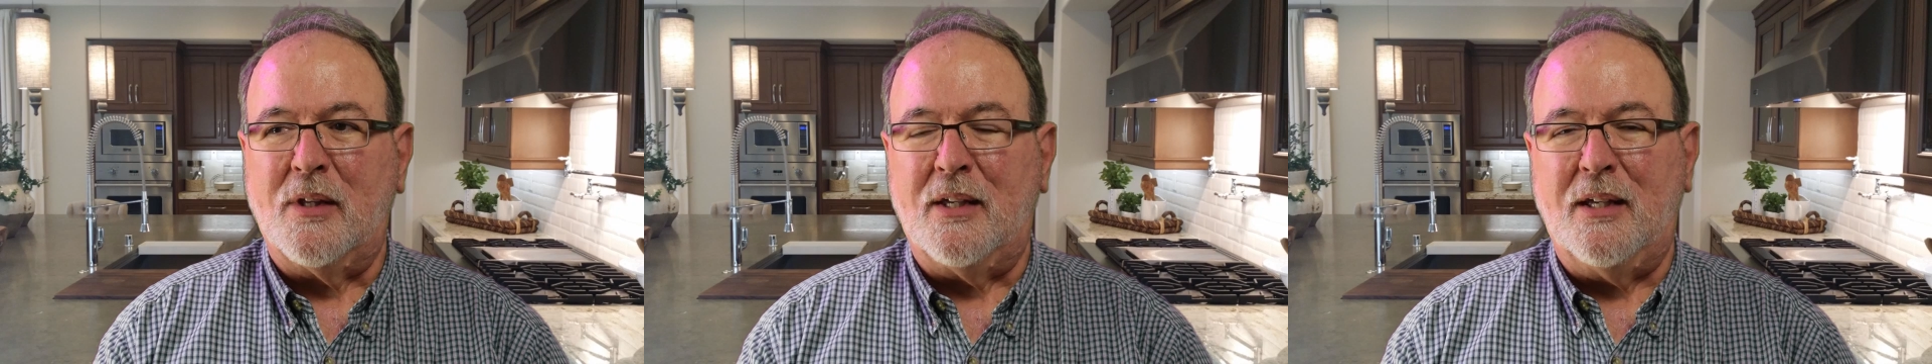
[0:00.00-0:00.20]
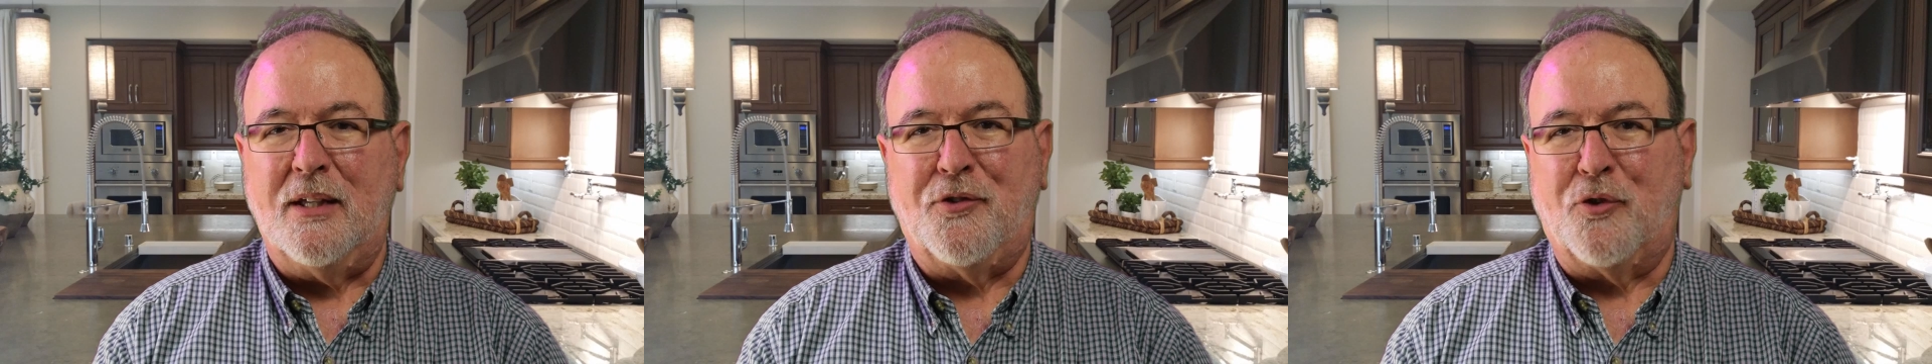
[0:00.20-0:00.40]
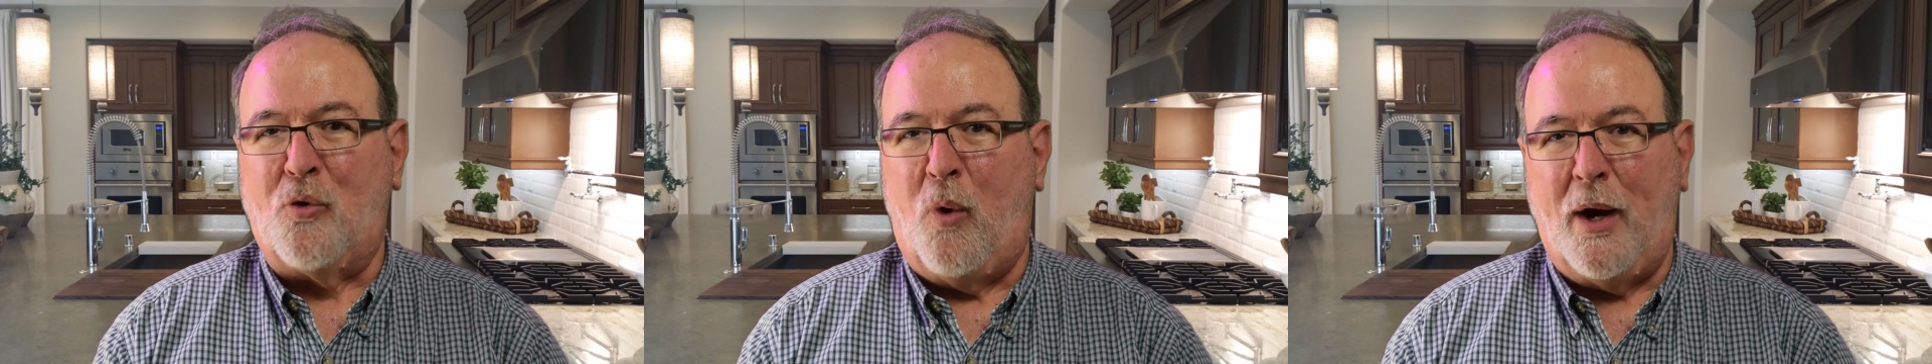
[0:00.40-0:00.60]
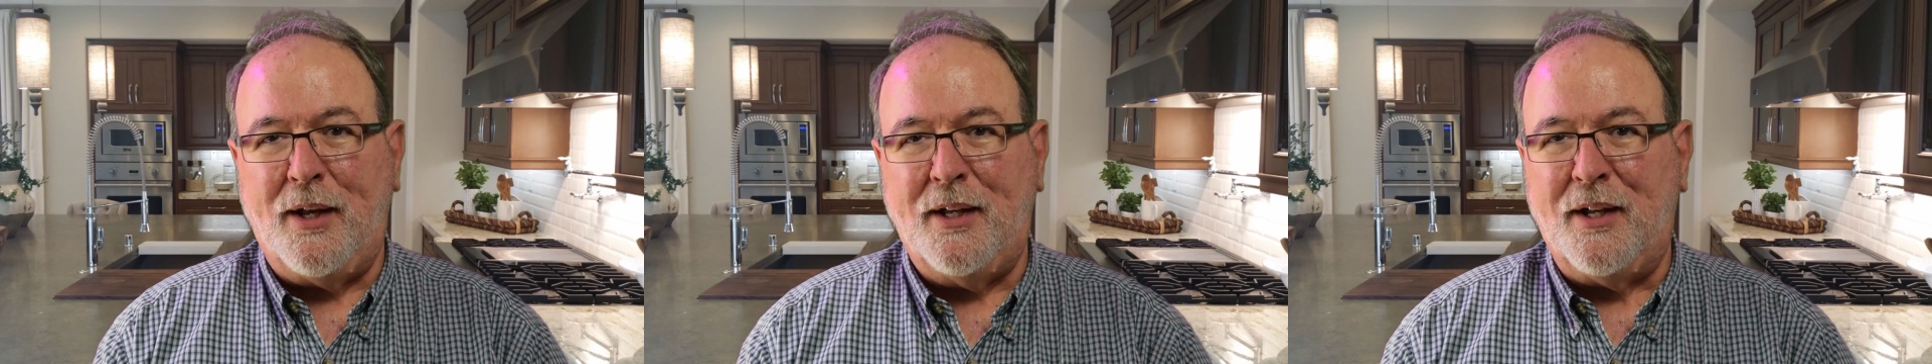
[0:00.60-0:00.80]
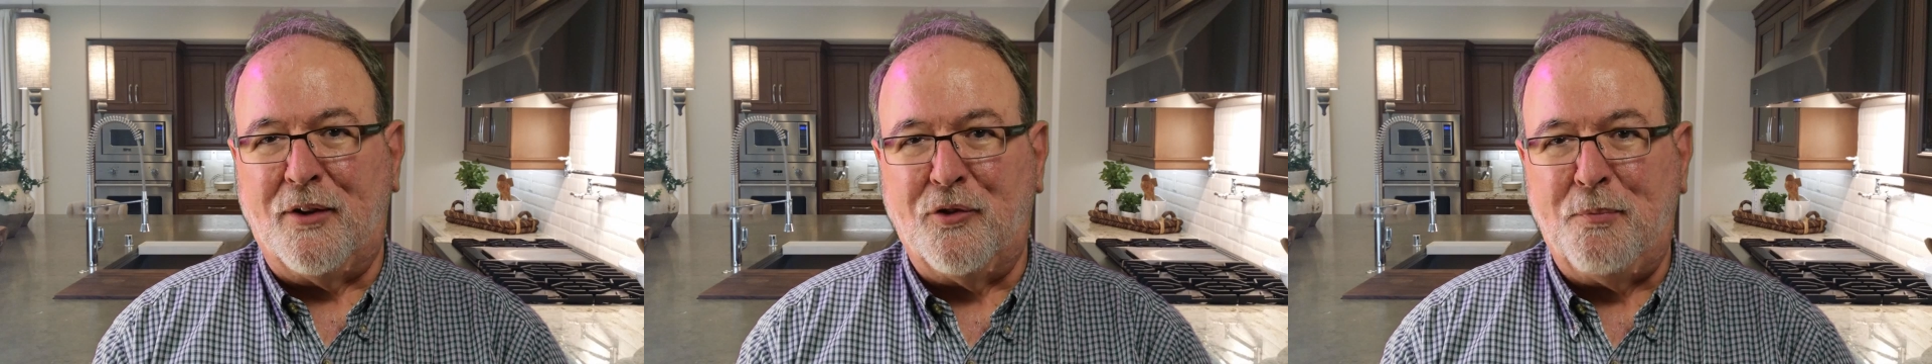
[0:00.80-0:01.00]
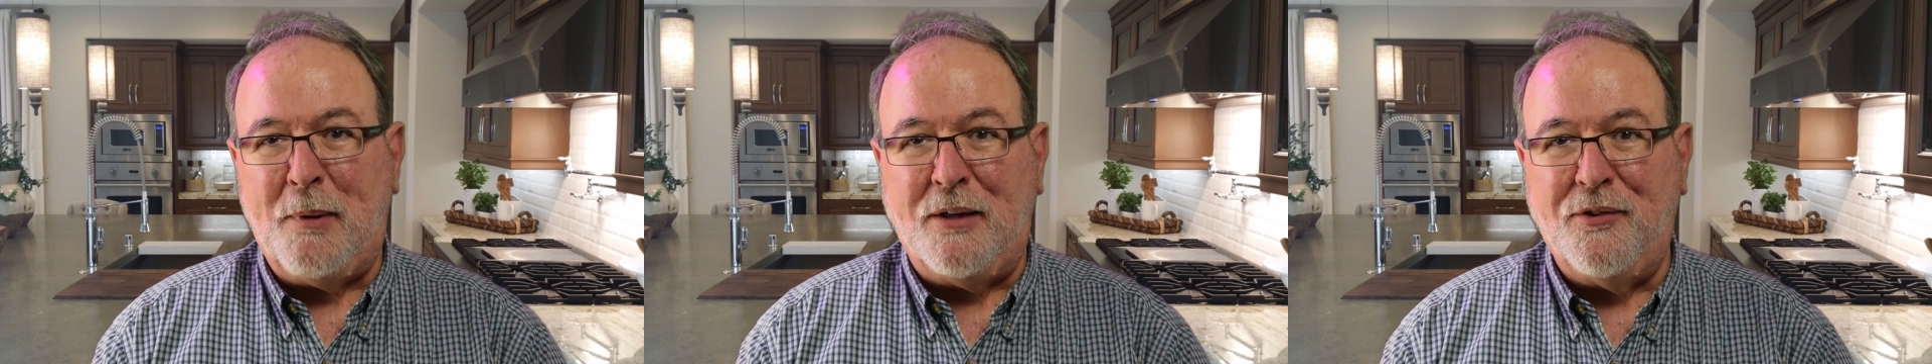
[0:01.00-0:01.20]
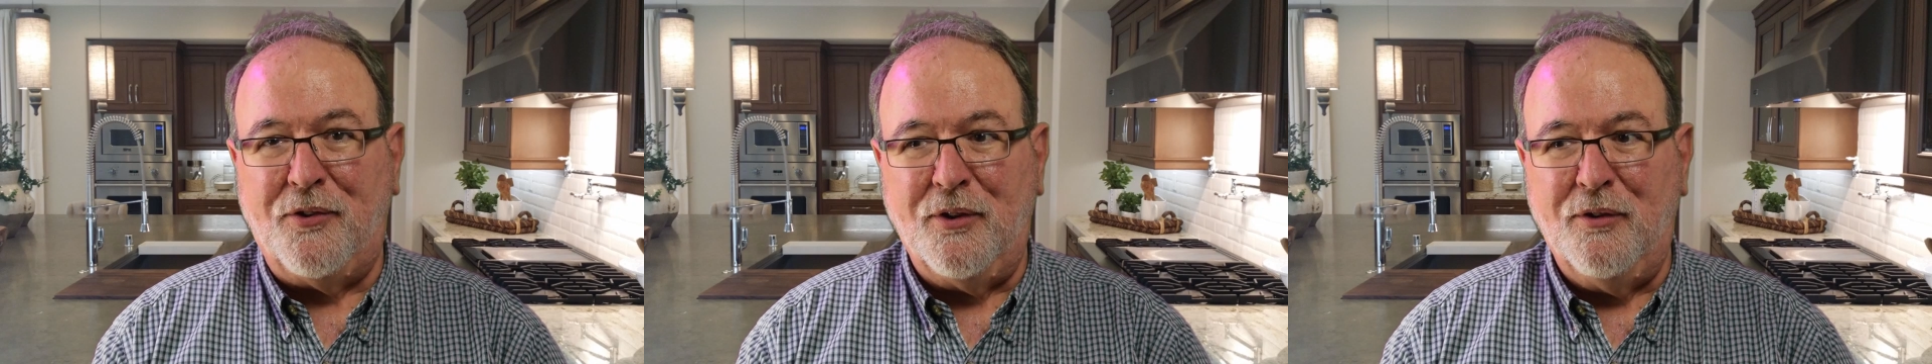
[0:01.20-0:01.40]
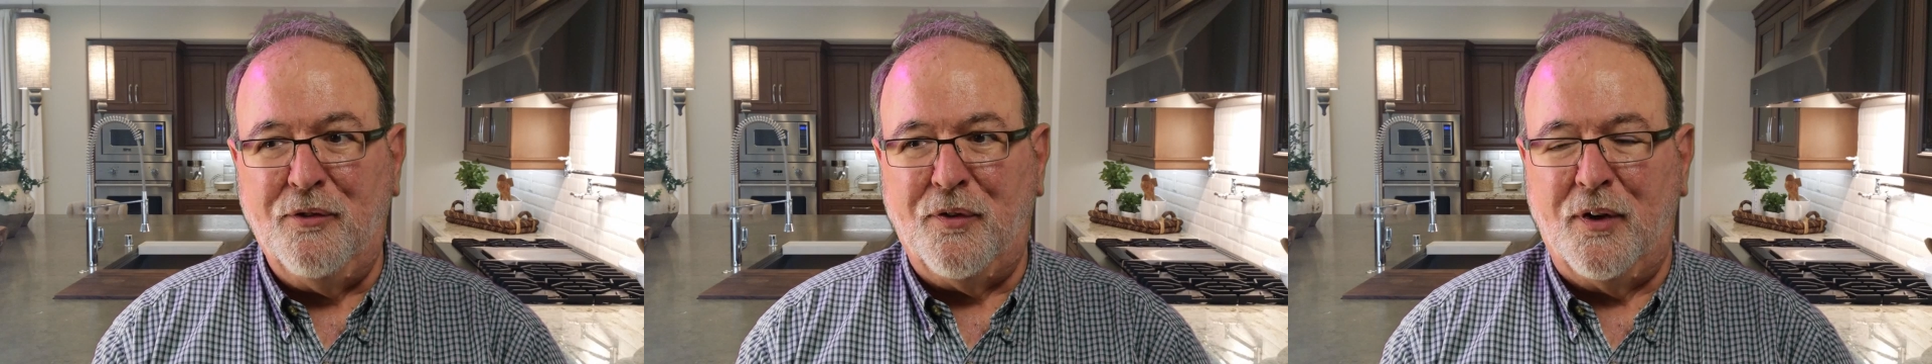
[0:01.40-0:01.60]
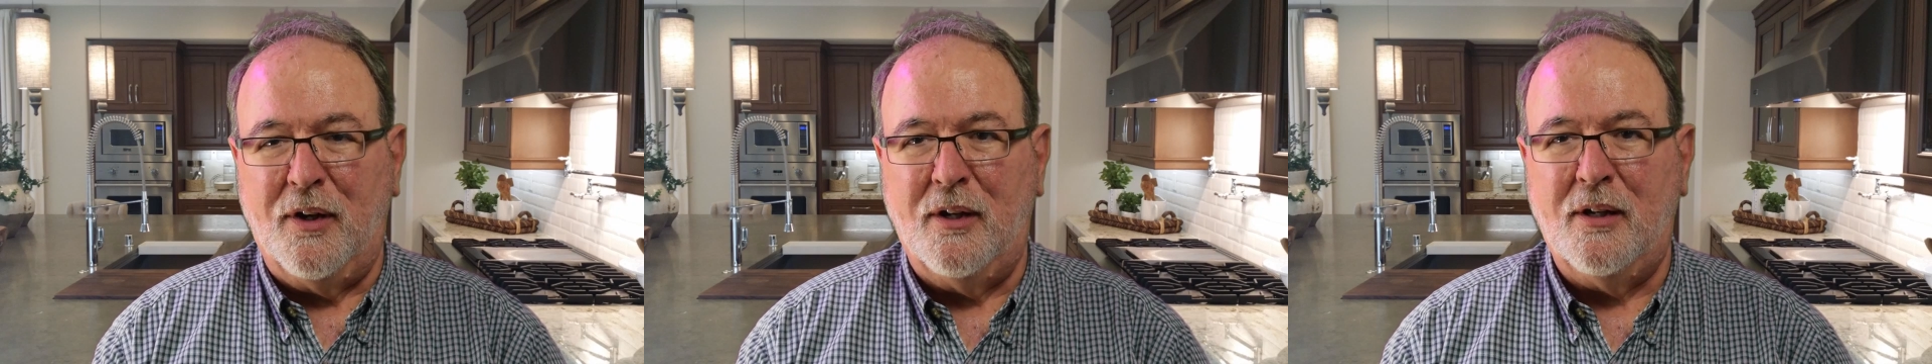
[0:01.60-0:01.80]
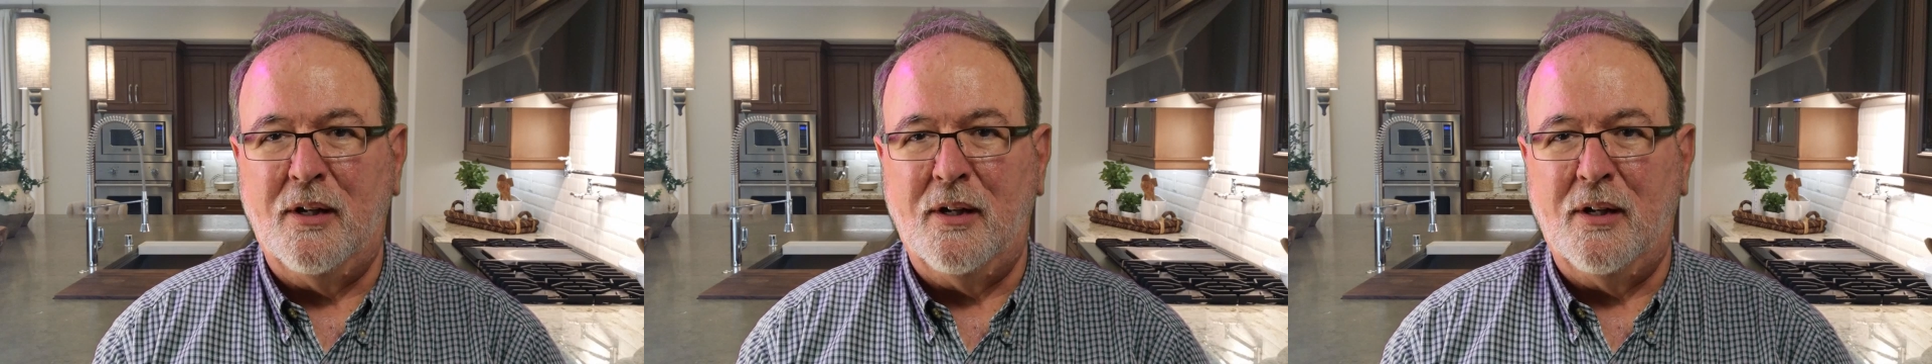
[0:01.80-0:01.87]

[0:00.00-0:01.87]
It's quite inexpensive.